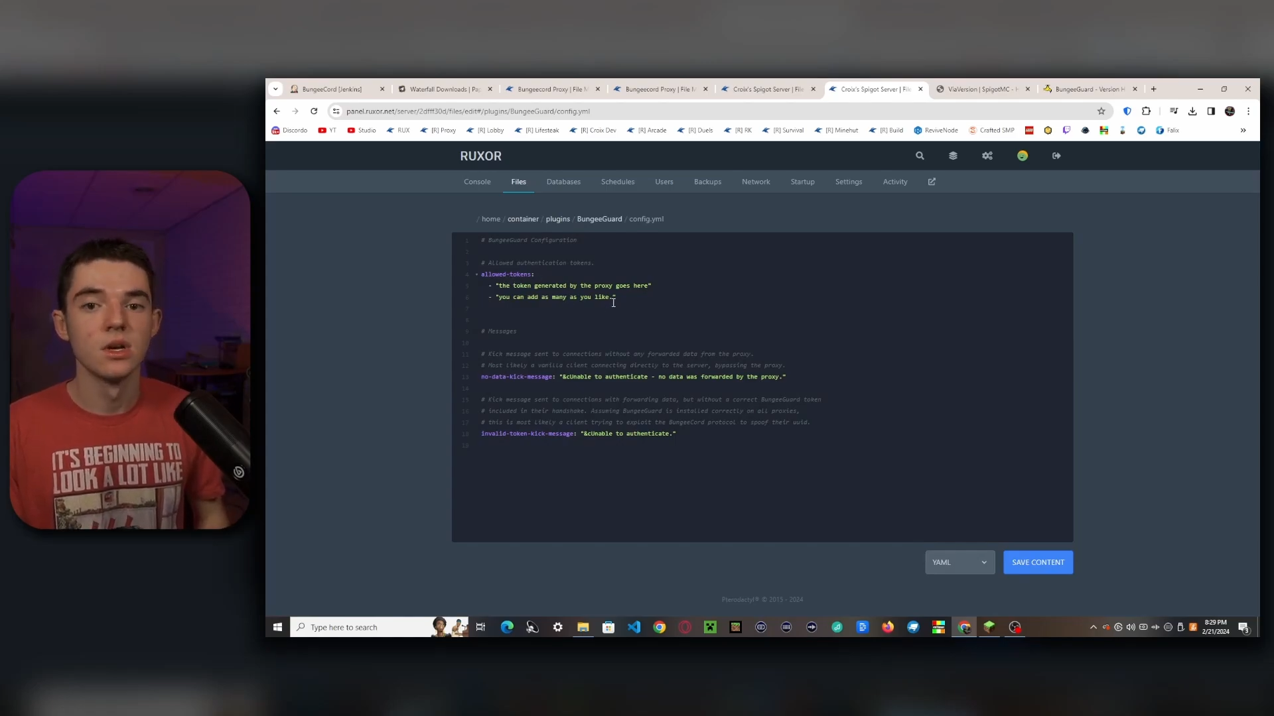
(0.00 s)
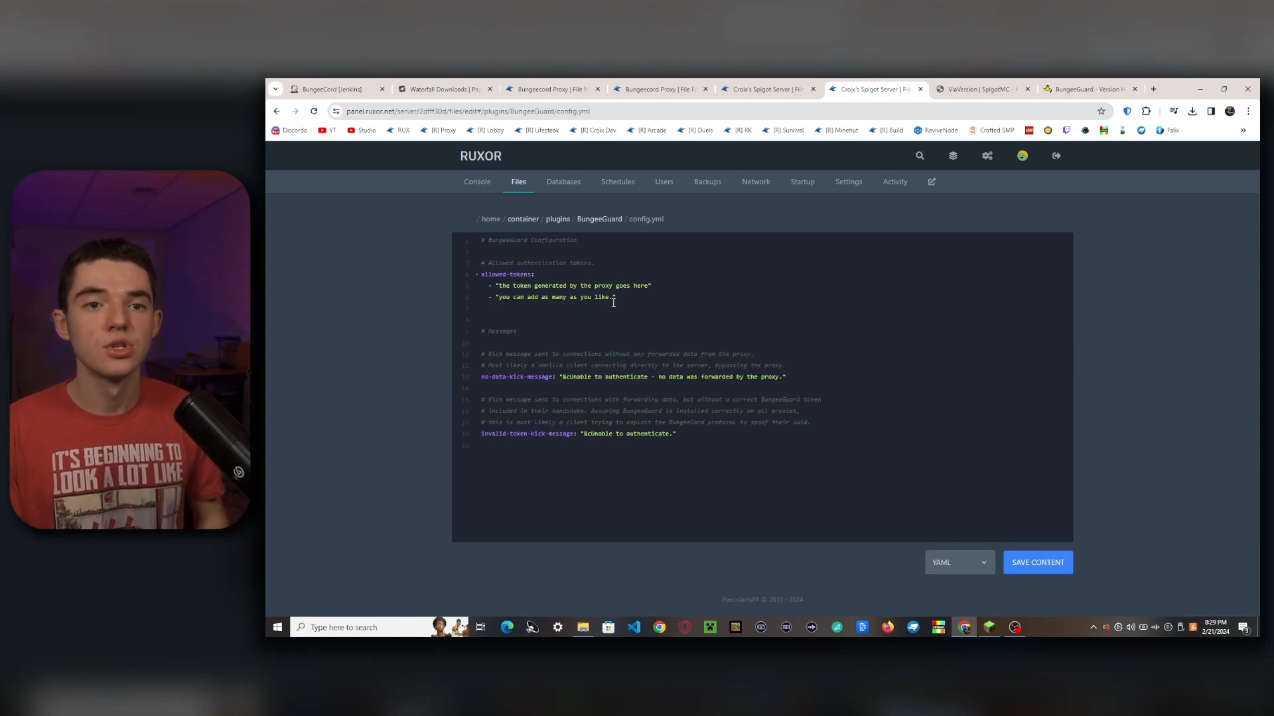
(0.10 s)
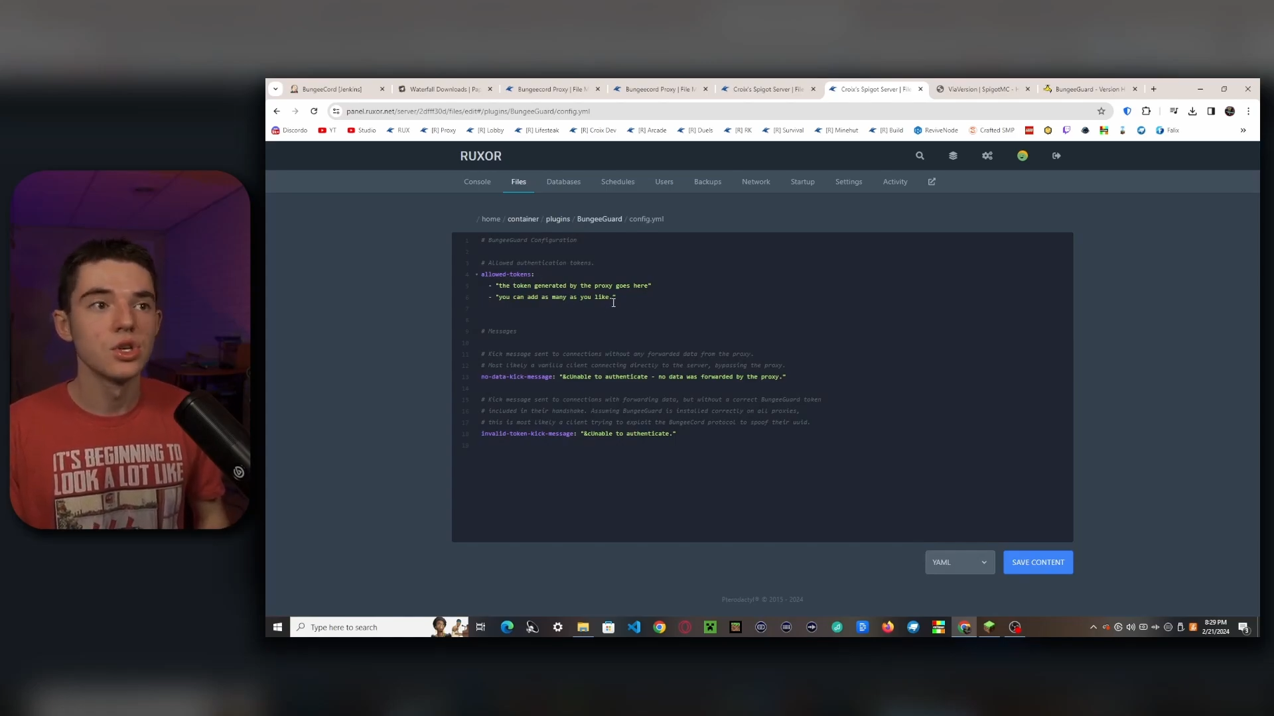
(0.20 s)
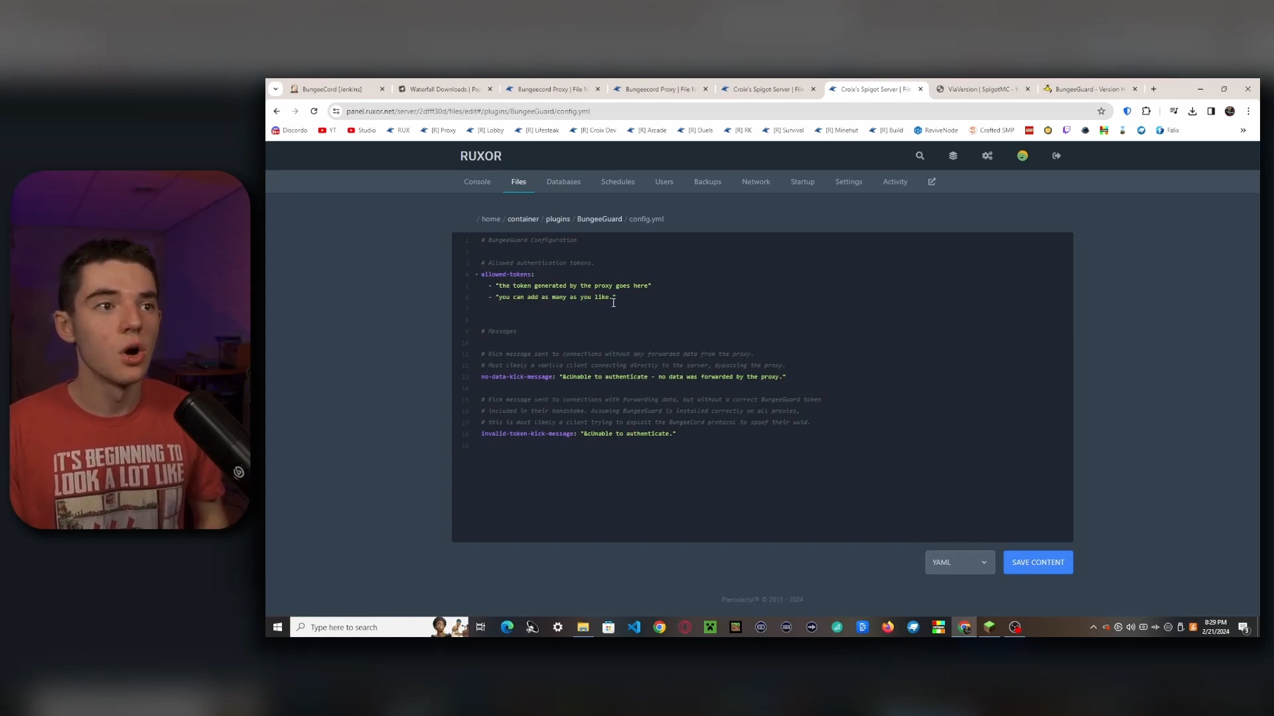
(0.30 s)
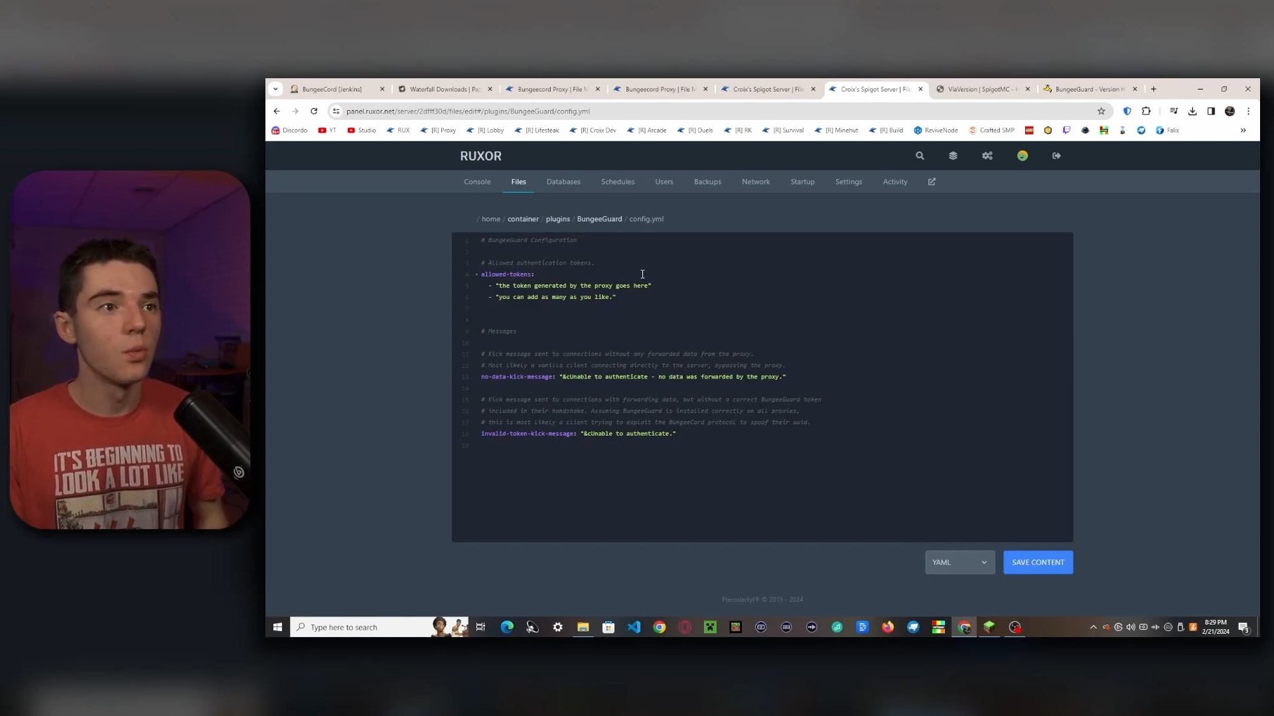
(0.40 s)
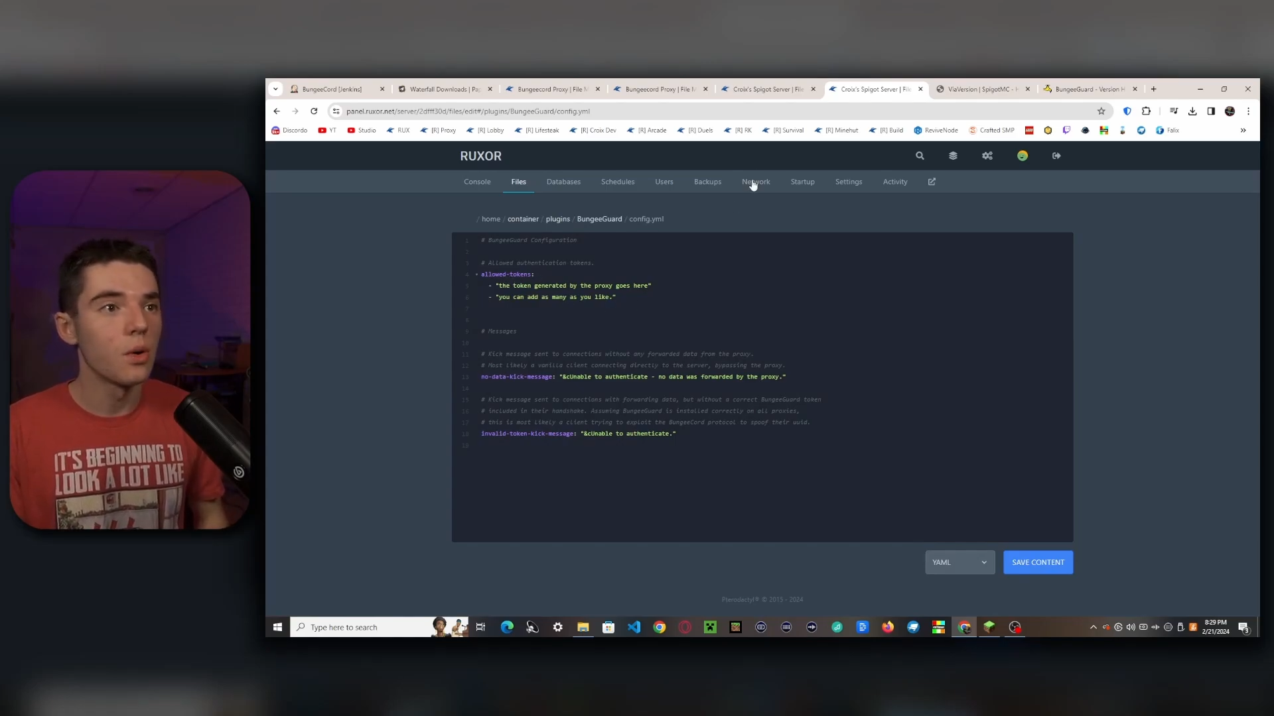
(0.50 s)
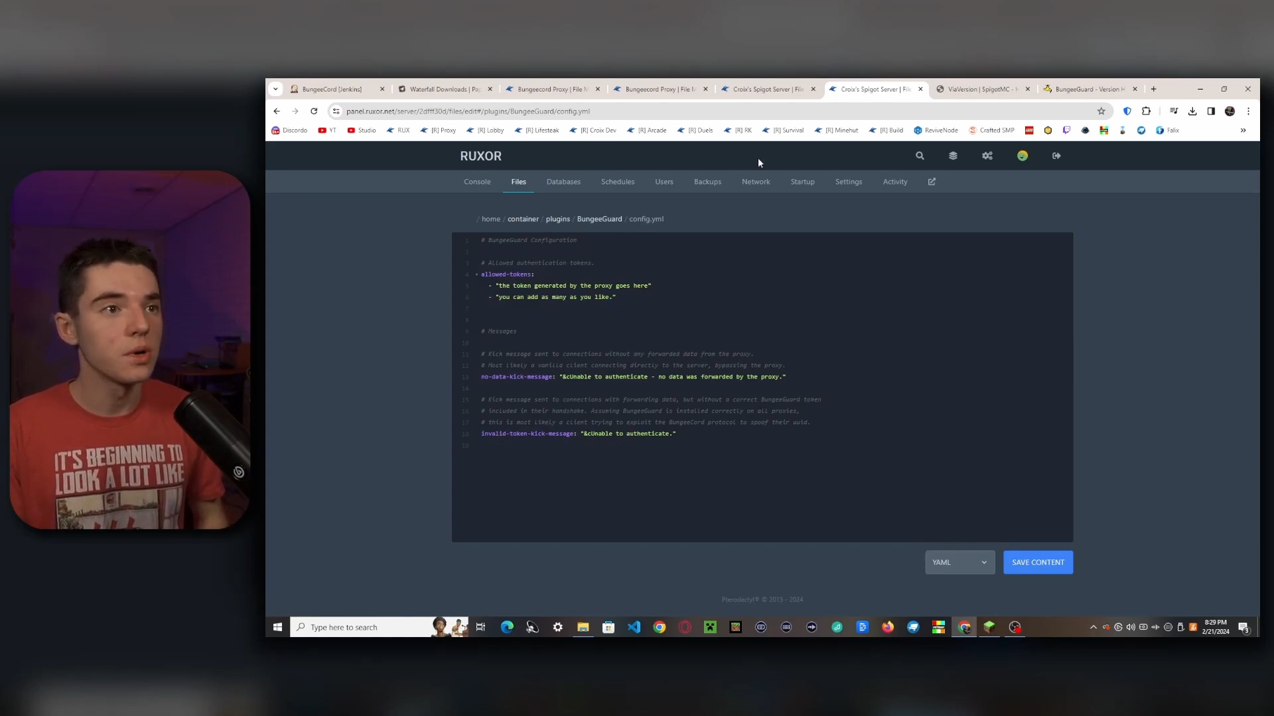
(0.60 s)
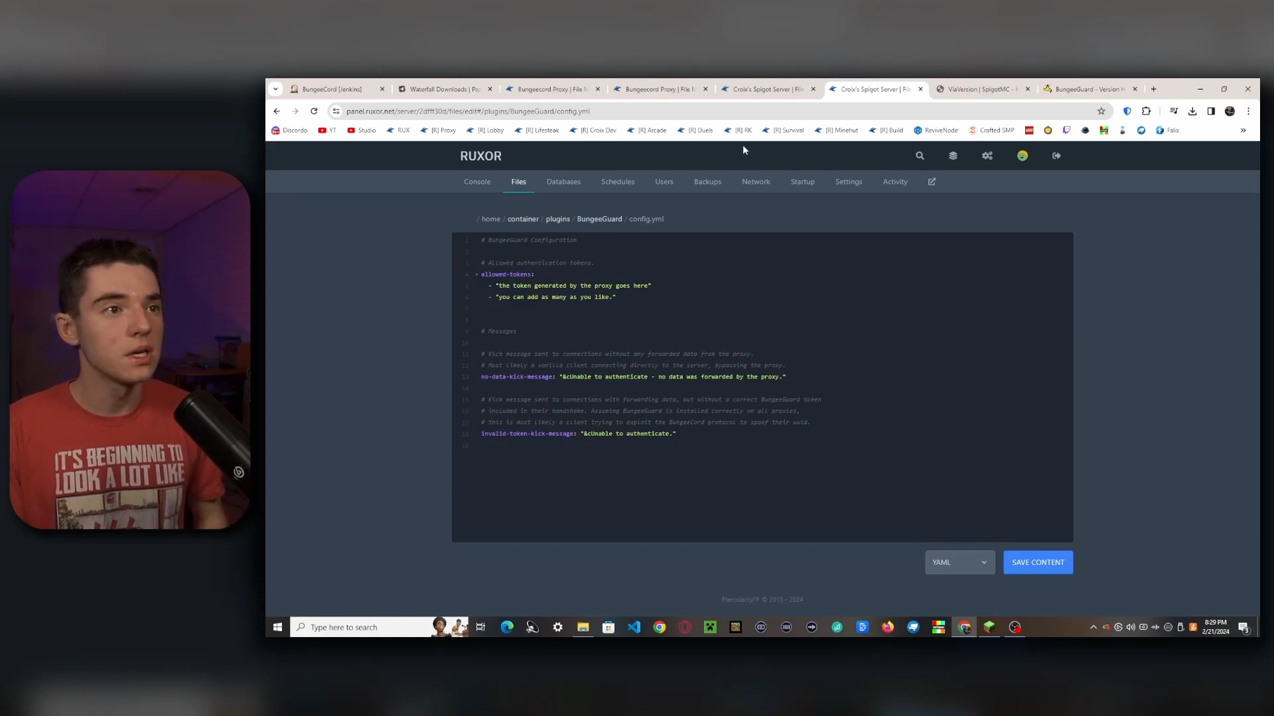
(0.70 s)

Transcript: So what we